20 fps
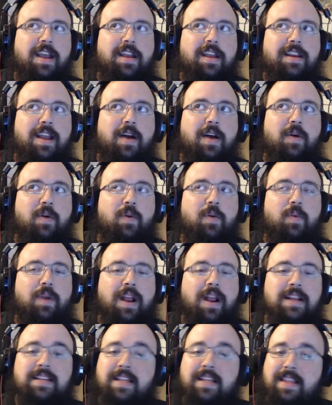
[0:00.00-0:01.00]
Now,
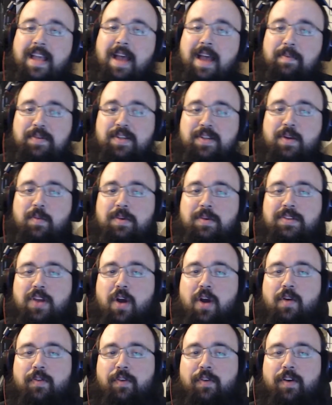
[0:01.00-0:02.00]
when I did the episode with
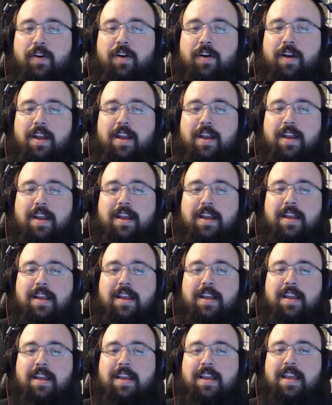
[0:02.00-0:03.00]
Topher,
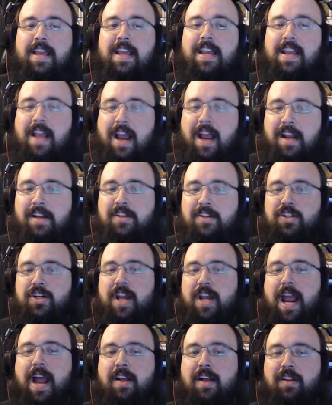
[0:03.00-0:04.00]
he kind of
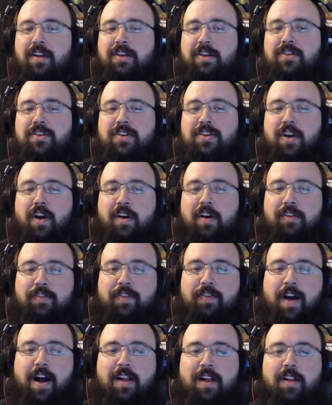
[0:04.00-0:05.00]
challenged our
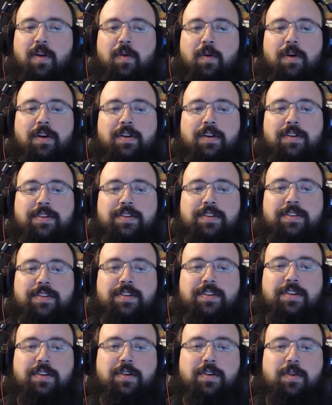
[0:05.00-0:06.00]
followers
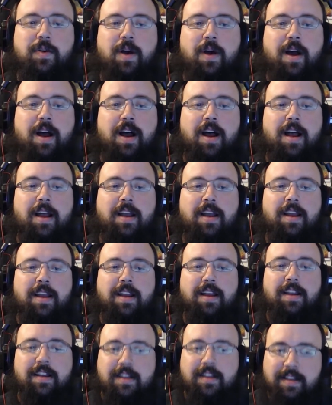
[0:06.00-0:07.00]
to
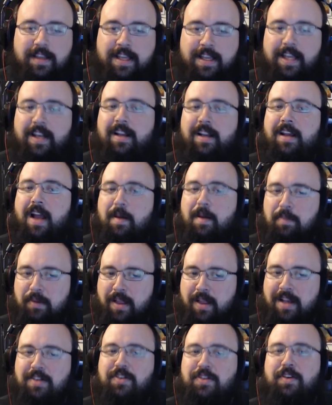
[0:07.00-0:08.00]
get a
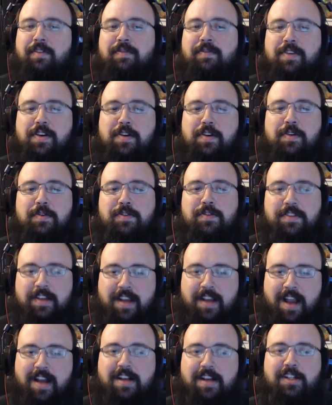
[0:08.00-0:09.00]
couple extra views to
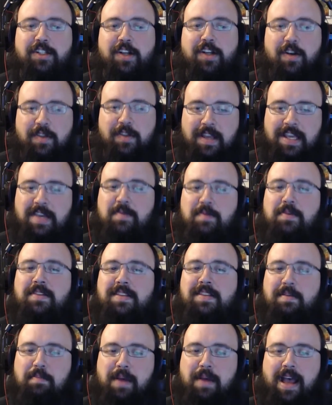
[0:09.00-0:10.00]
kind of show that he
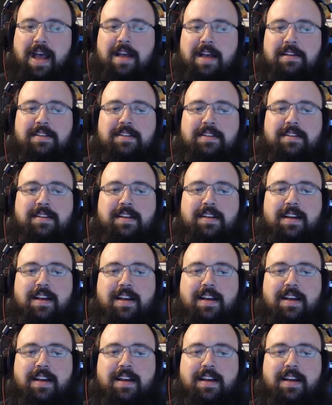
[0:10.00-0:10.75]
was the best.